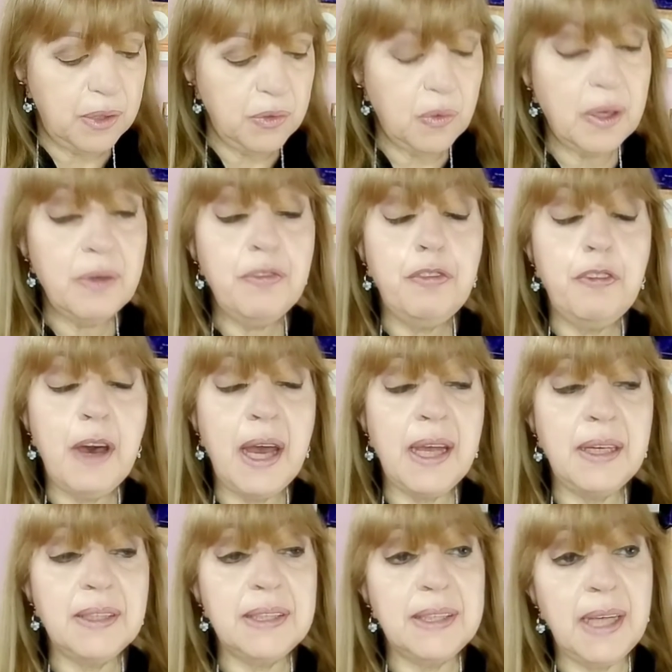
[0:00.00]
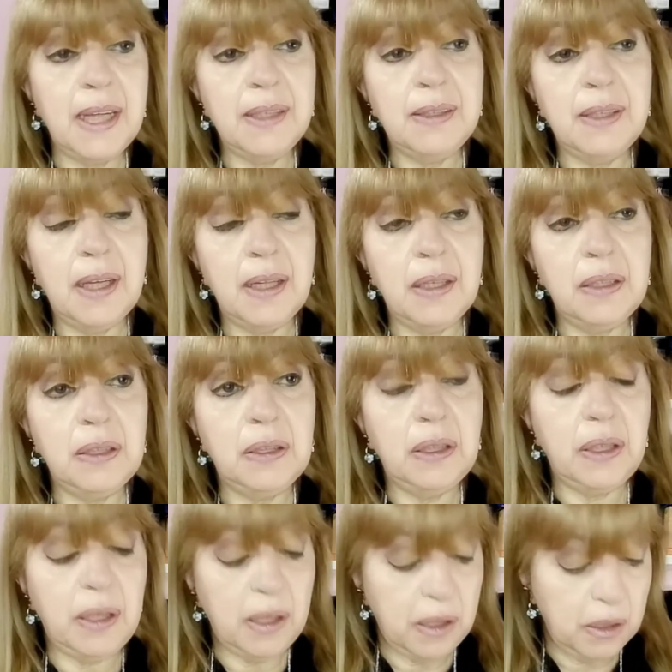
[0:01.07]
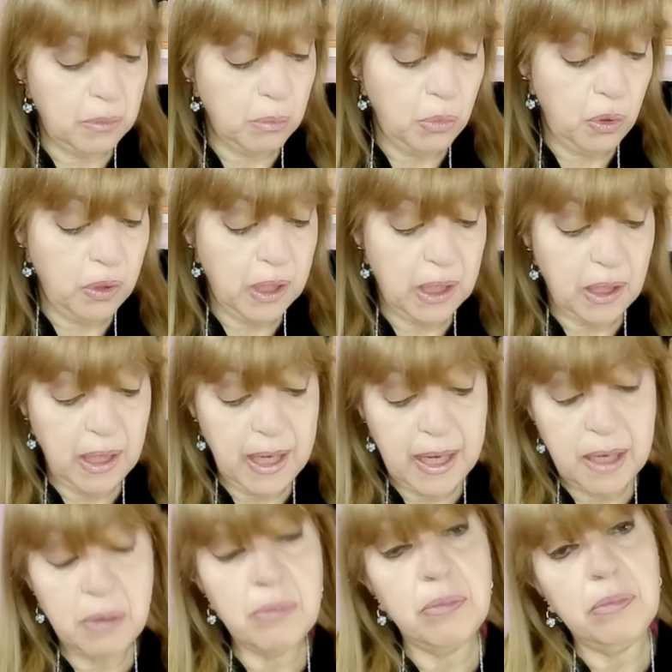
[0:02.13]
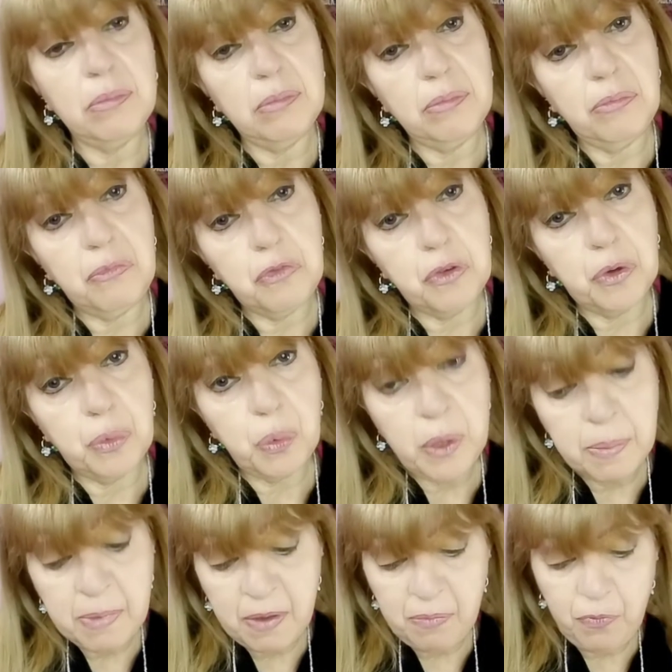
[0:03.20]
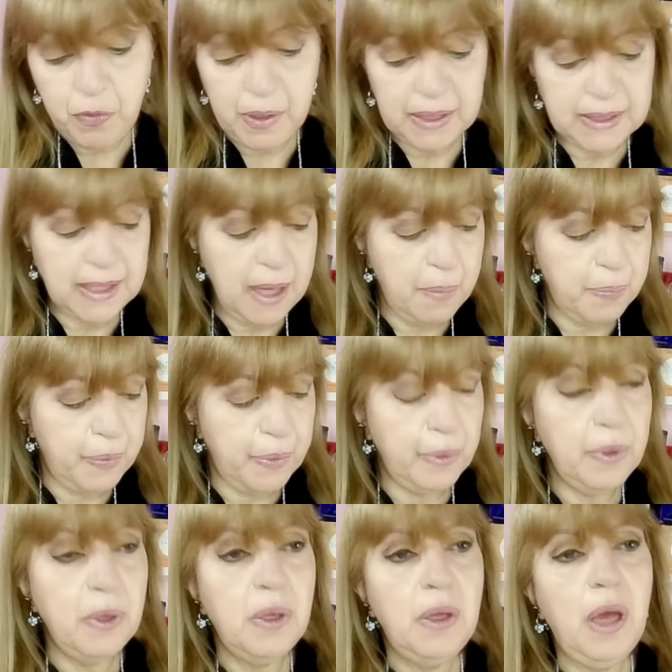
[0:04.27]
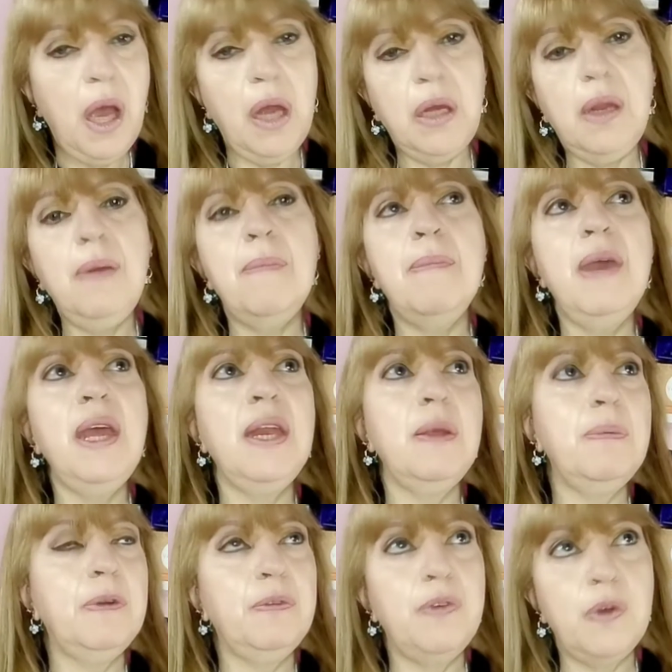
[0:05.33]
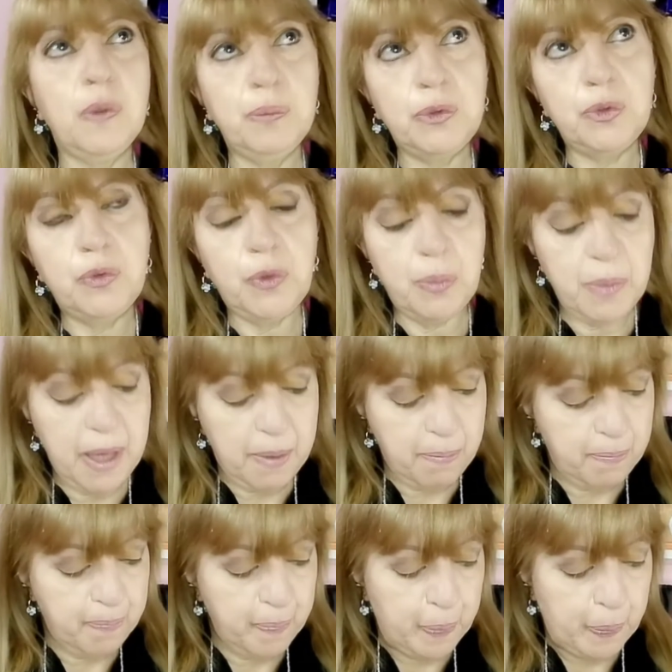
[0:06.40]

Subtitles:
You can find sandal in Monger Lane for women, for example, and in many perfumes for men.